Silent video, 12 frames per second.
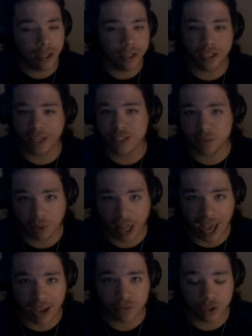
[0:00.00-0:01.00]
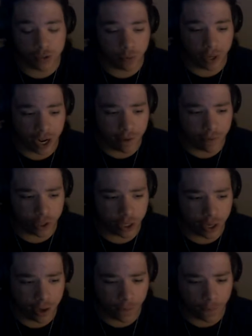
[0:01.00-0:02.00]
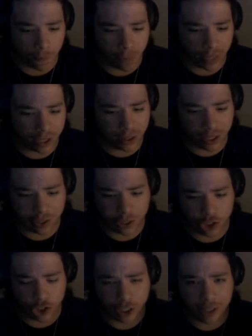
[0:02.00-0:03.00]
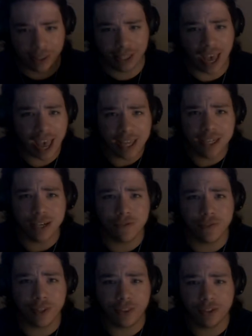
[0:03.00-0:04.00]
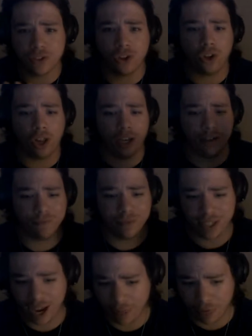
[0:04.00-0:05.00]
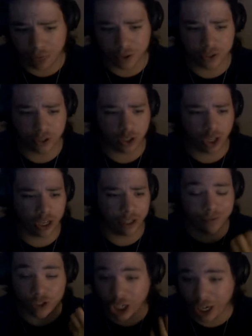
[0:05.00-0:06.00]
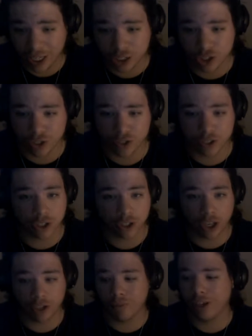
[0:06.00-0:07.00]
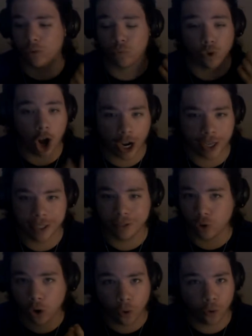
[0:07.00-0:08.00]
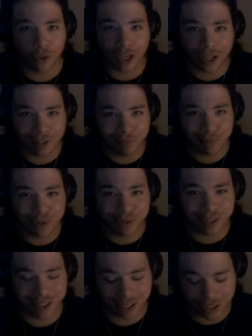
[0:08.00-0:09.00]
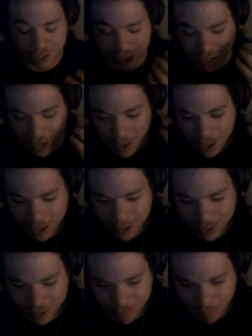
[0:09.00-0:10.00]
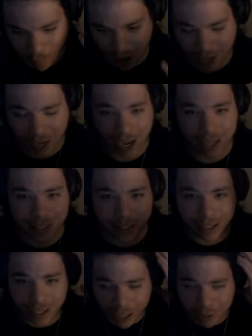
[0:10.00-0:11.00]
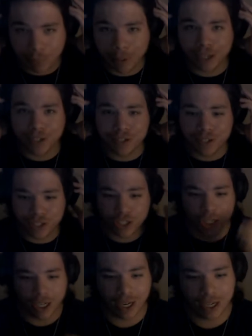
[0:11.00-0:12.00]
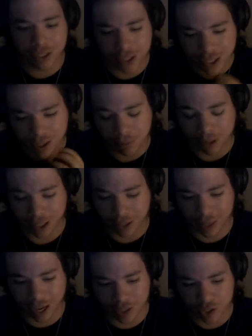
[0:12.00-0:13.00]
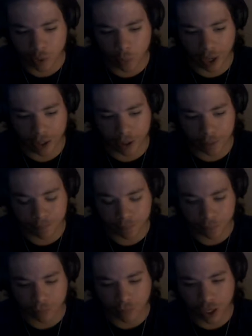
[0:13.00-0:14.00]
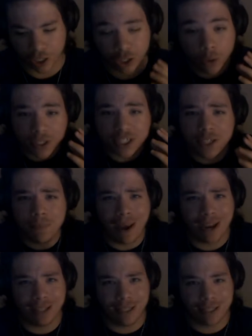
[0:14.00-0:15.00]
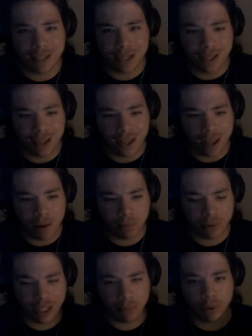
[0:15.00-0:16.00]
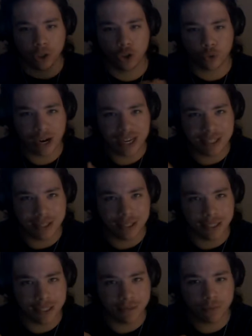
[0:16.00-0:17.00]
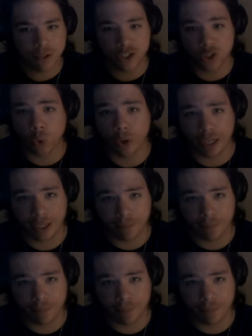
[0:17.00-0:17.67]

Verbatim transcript: you get some laughs, you do whatever, and then nearing the end of it there's a lot of death there's a lot of changes there's a lot of like rock and roll kind of music and just badass nightmares and shit and it's just something like that to where you don't expect it but they progress the, the story